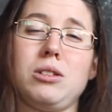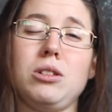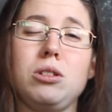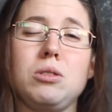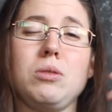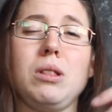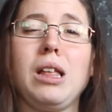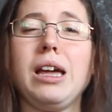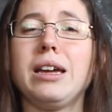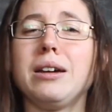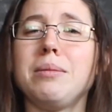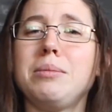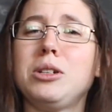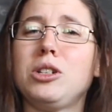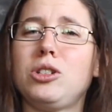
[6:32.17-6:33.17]
Do you like
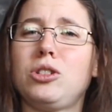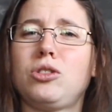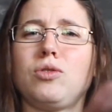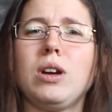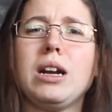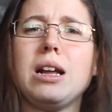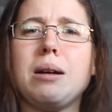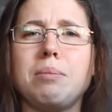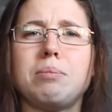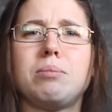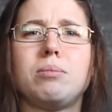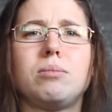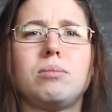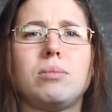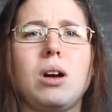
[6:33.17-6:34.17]
them just straight up
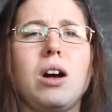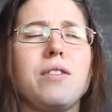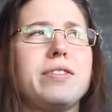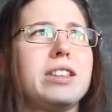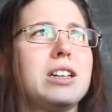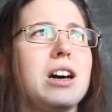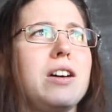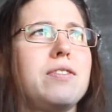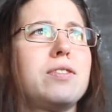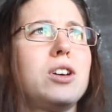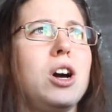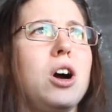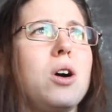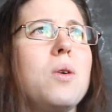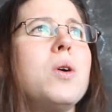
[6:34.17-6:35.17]
off the cuff
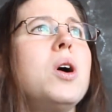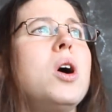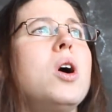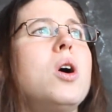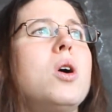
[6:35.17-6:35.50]
go,